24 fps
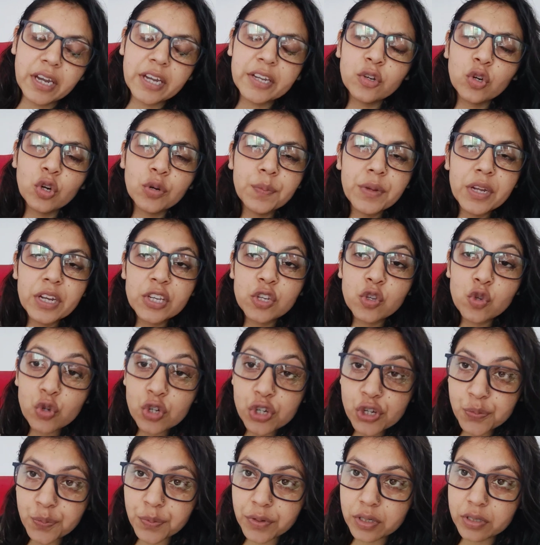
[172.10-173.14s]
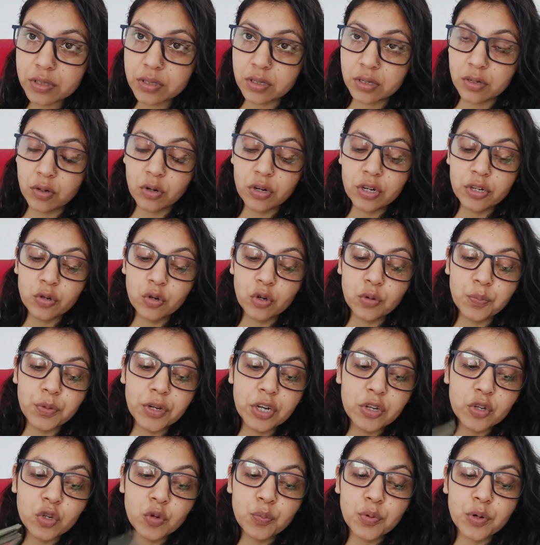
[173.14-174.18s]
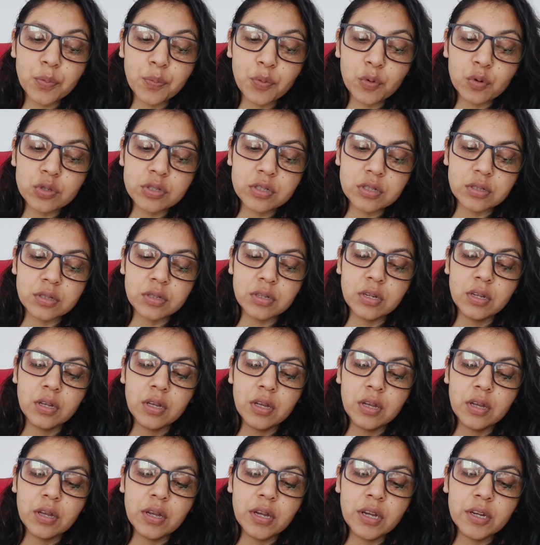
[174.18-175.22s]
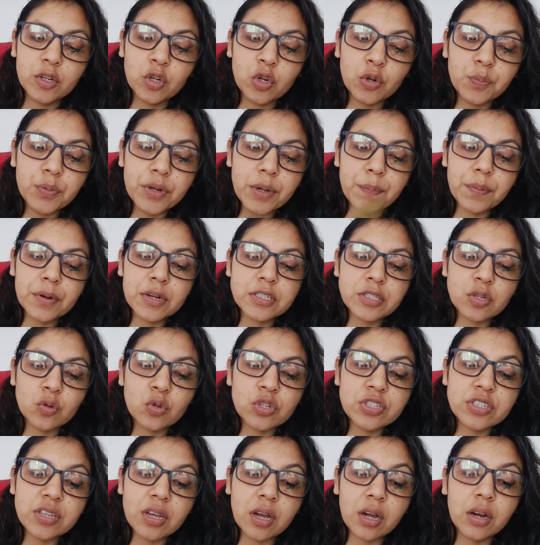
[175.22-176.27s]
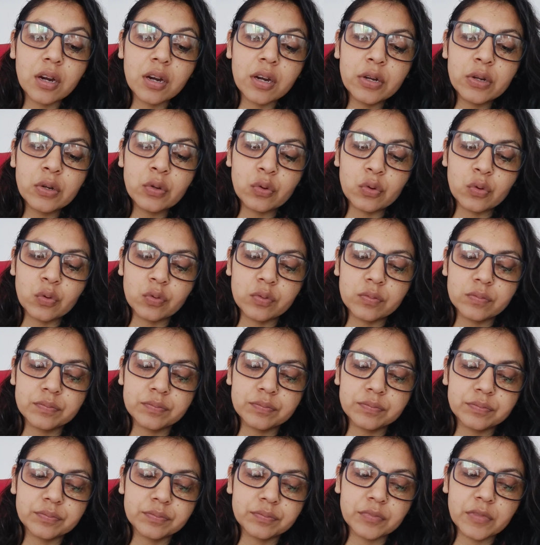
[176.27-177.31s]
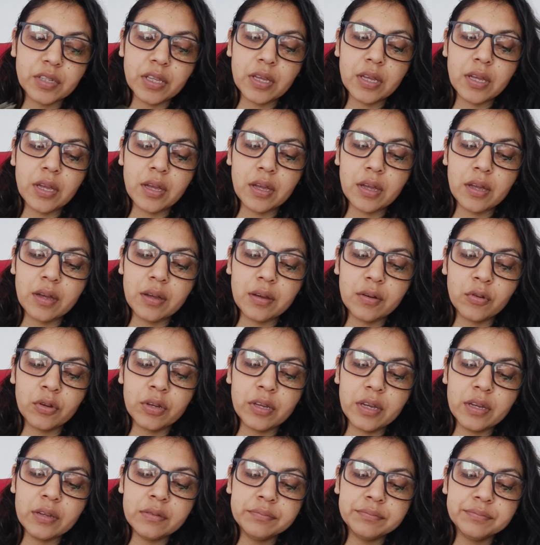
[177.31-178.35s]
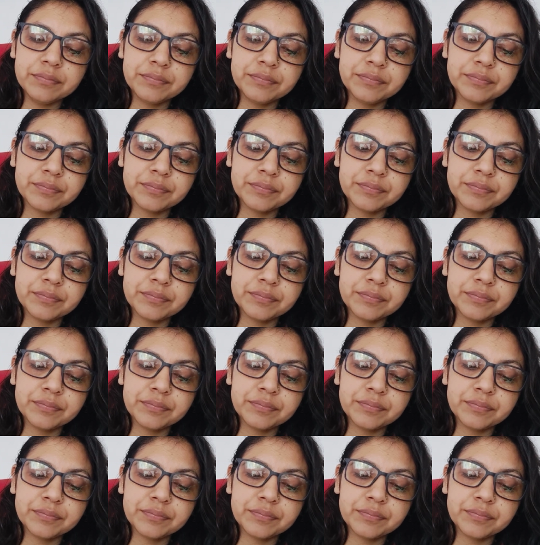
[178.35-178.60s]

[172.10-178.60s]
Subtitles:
It could be a newish person, or it could be a new proposal. It could be a person who is younger to you. Okay.